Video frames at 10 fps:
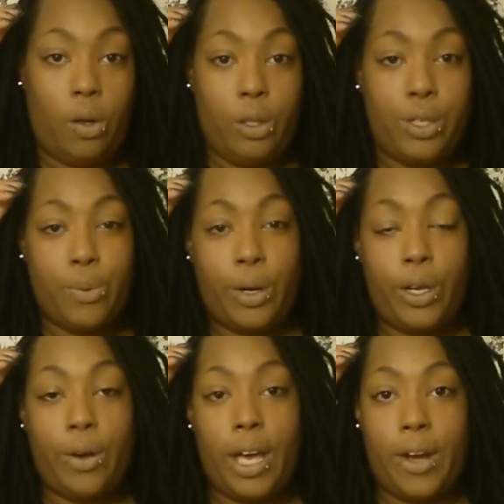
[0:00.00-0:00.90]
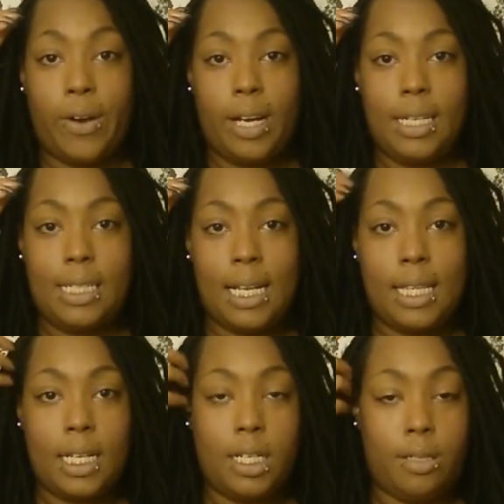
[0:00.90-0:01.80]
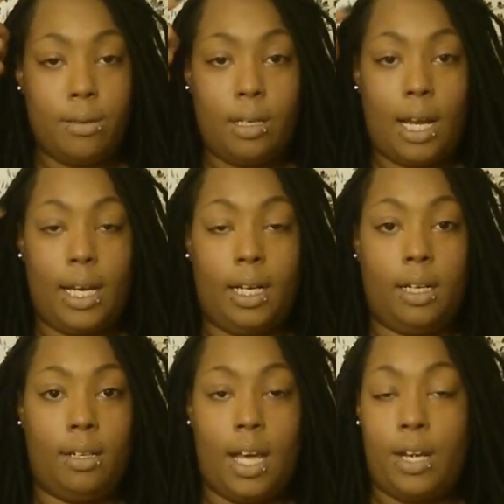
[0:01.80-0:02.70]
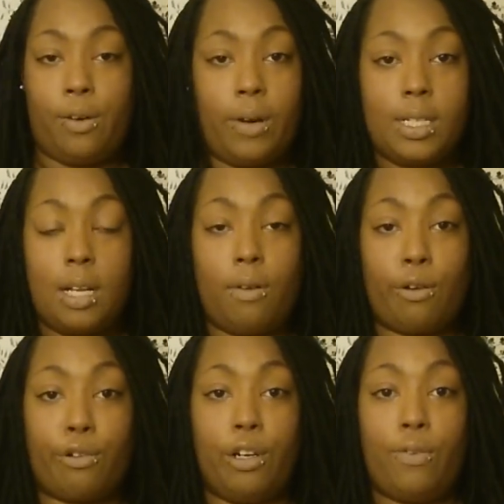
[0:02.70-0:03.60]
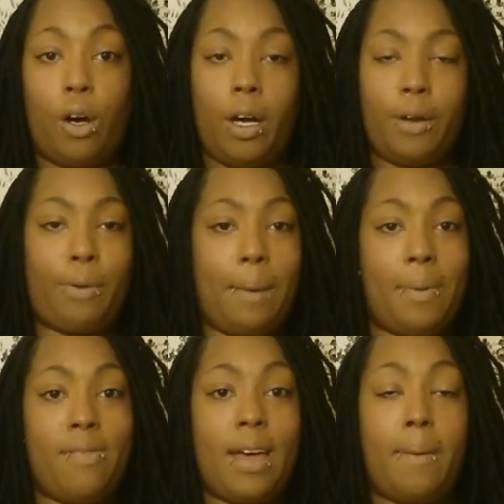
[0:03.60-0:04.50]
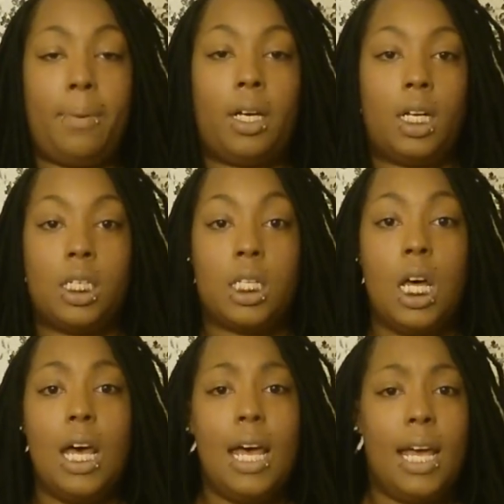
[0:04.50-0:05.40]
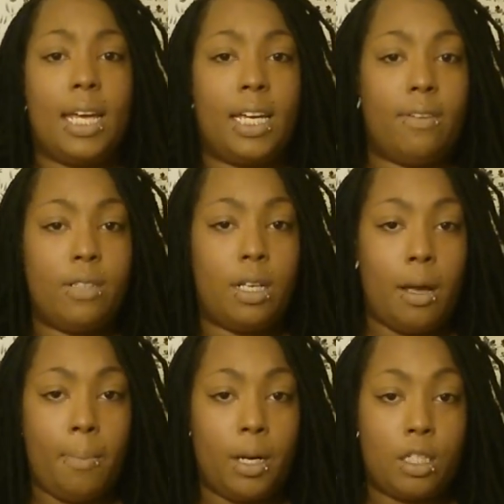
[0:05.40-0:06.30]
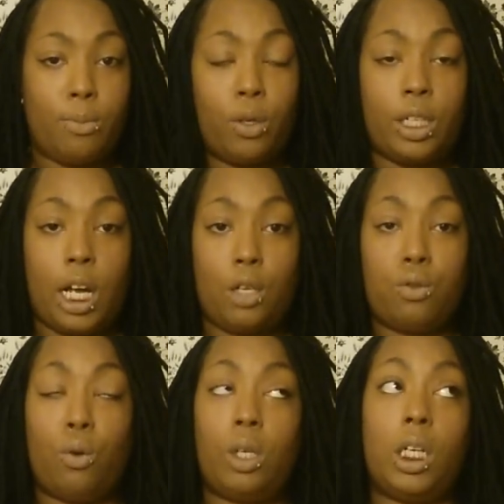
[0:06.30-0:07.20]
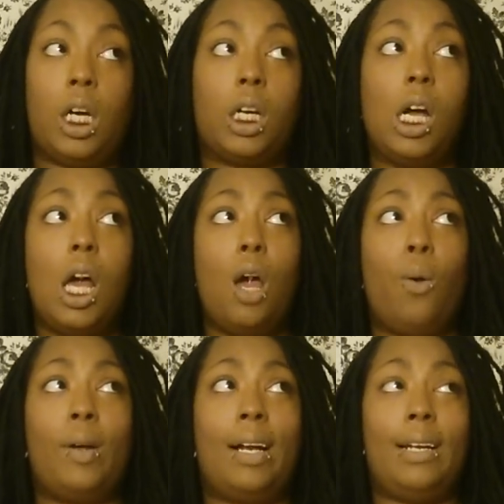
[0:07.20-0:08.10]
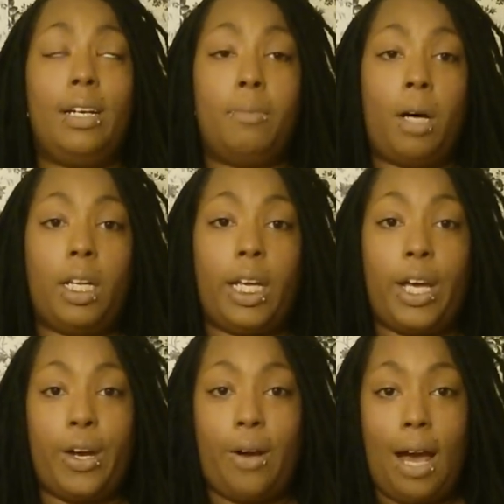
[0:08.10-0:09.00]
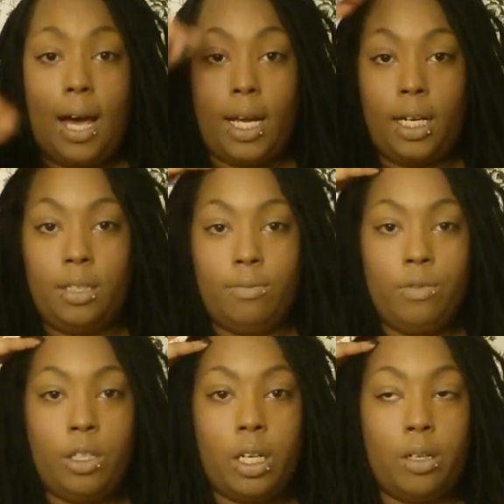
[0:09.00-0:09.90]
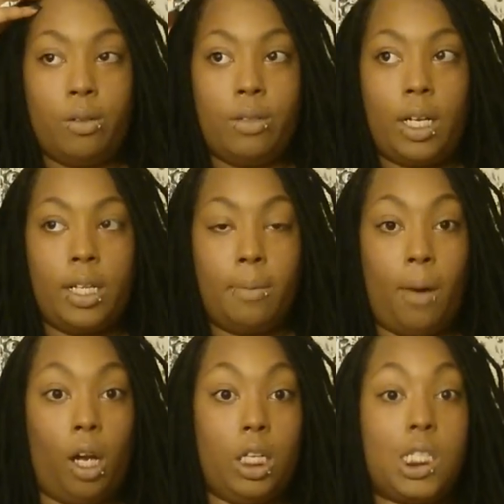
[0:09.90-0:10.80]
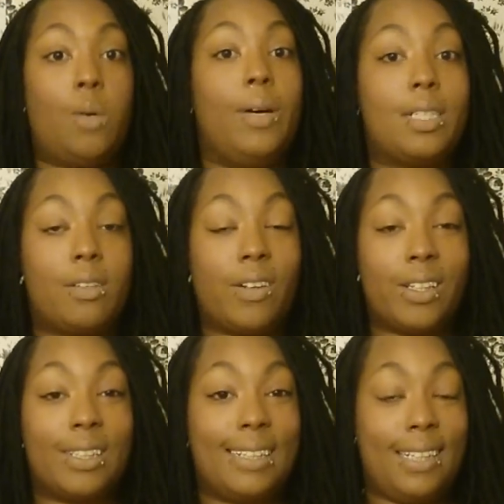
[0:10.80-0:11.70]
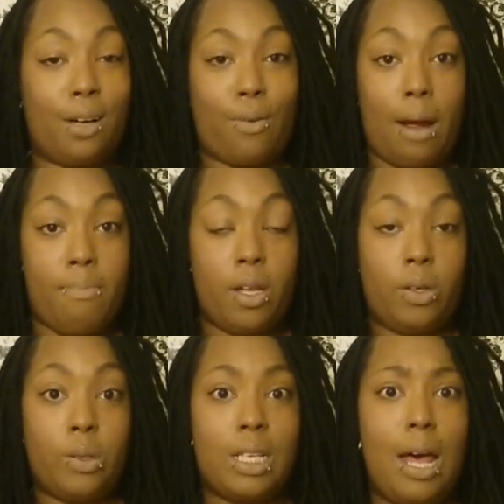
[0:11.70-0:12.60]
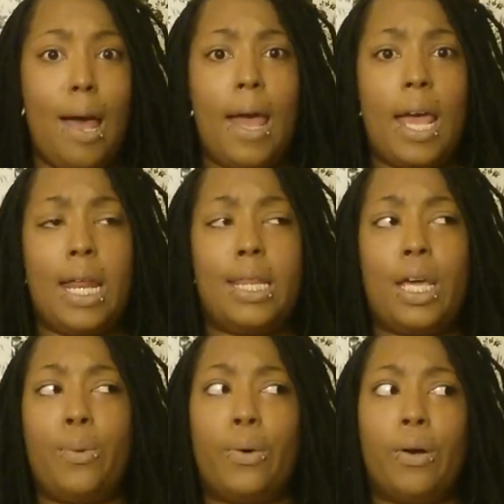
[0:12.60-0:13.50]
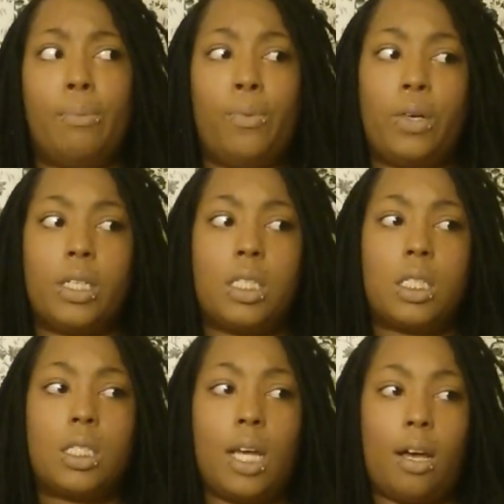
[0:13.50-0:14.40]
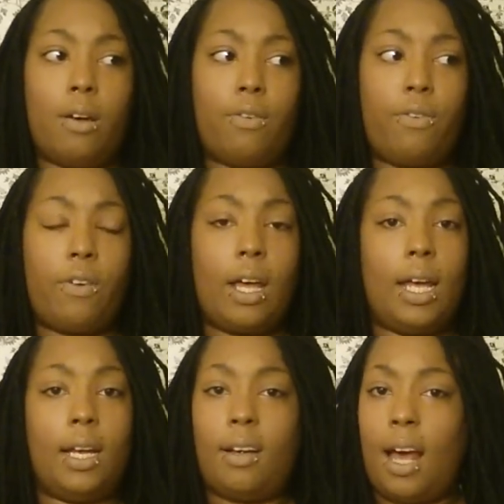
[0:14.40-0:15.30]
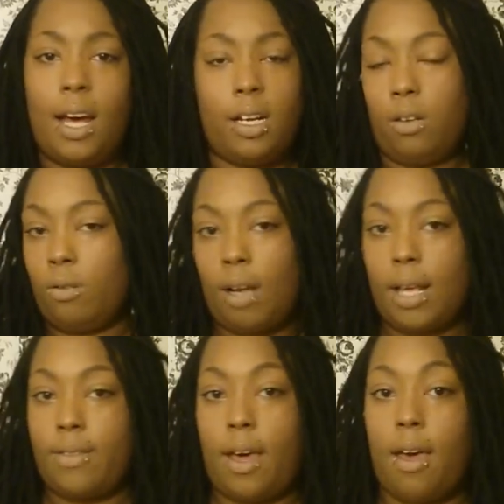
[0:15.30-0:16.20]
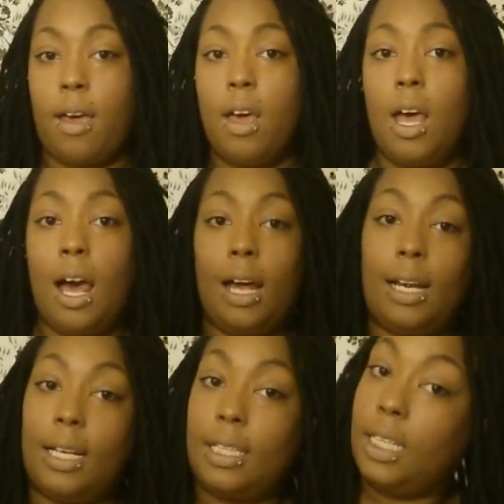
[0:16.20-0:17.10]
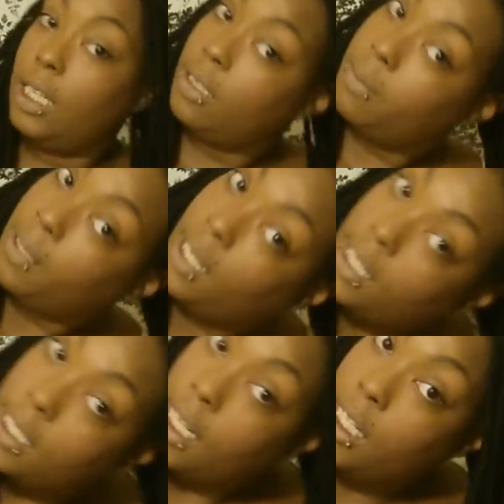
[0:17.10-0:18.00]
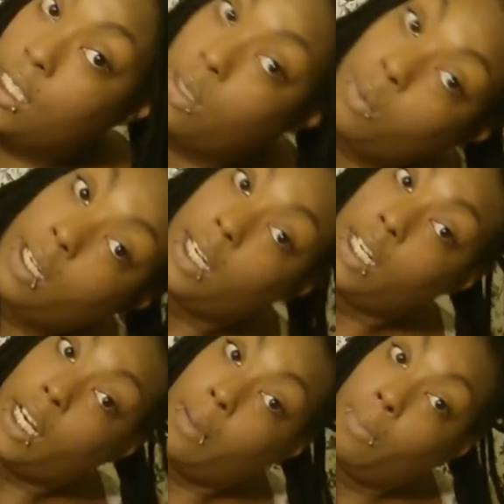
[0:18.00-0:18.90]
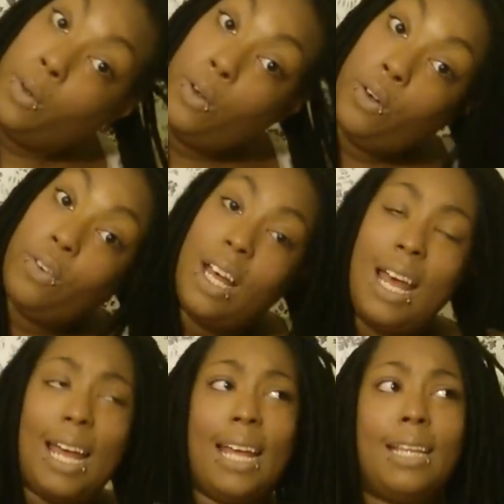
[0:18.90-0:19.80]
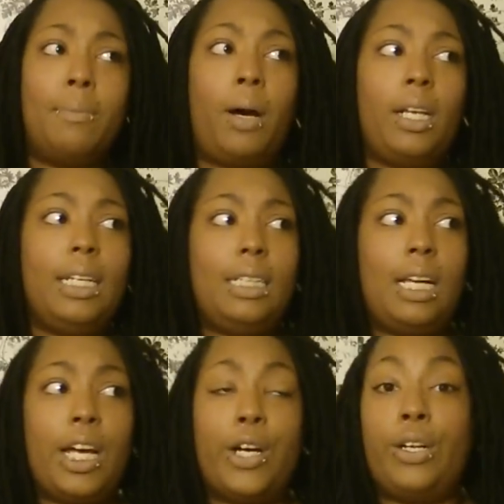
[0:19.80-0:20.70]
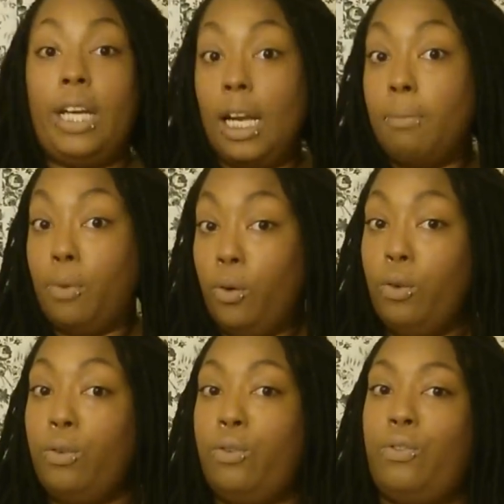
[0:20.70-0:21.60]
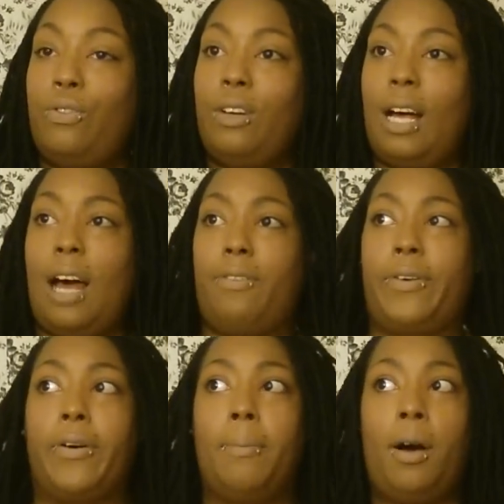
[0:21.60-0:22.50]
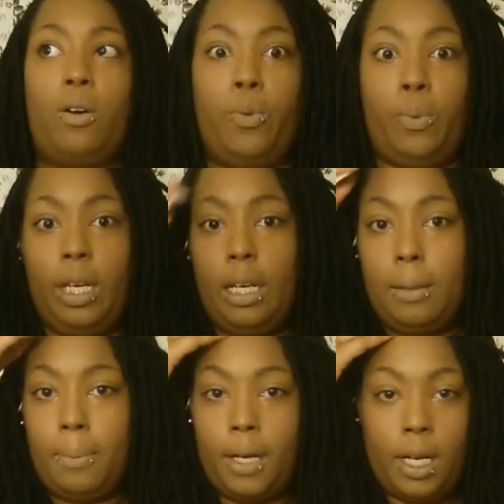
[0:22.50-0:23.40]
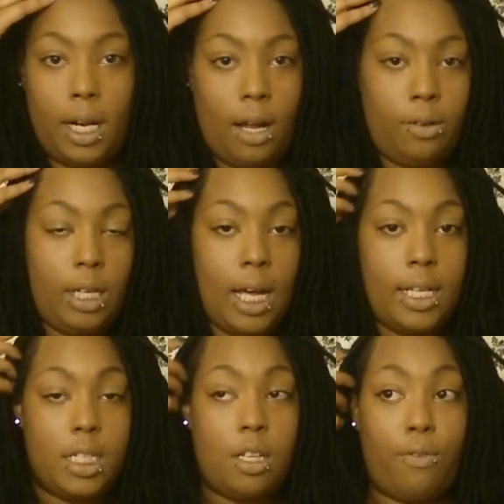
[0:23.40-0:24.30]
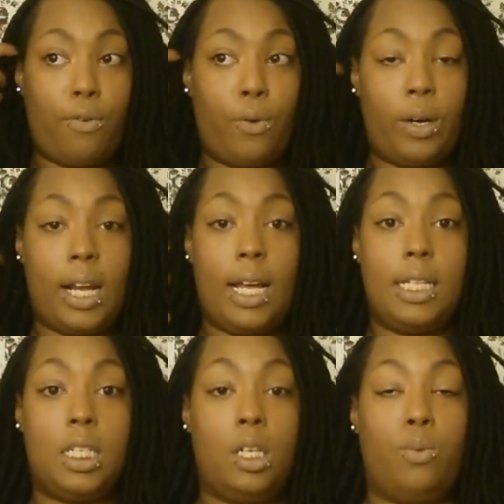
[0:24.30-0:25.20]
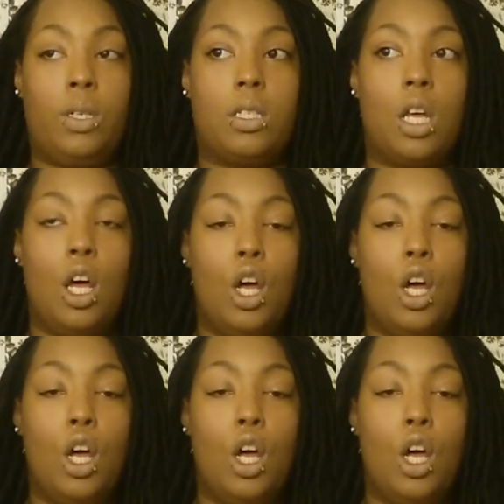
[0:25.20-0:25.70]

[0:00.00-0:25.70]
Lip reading: only to where your hair is and then like letting the rest of it free fall and wrapping that, because it gives it a much more natural look. When I did the Molly hair, I, you know, did the Molly twist first and then wrapped those, and they were more stiff, and I don't like that. I like these because they swing, they move, and the Molly hair did move after about a week, but I only had this in for 4 days, and it was,